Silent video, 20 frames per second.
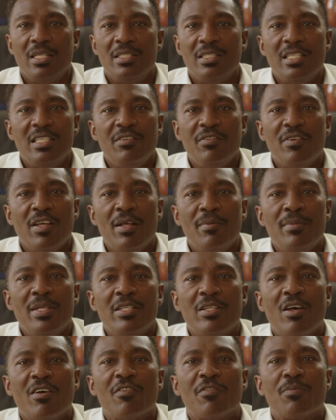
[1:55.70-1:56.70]
The
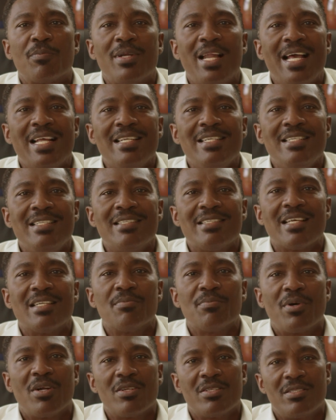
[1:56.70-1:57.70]
development of plans
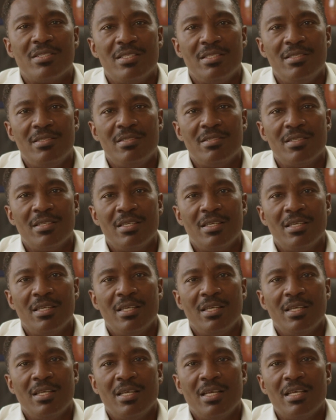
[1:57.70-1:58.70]
and policies
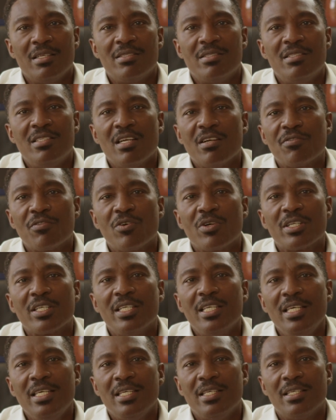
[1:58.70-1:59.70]
is therefore
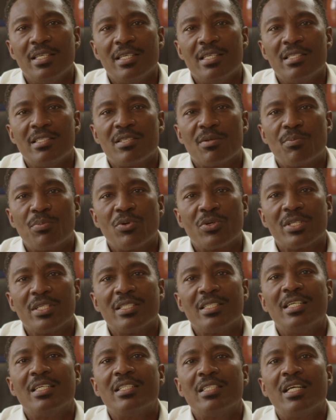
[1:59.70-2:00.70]
key in
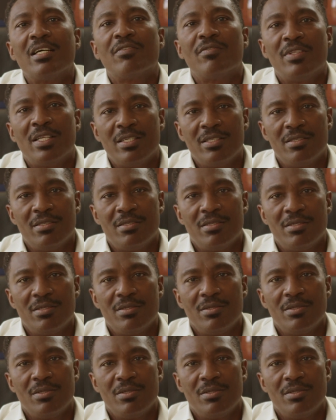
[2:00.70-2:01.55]
supporting good governance.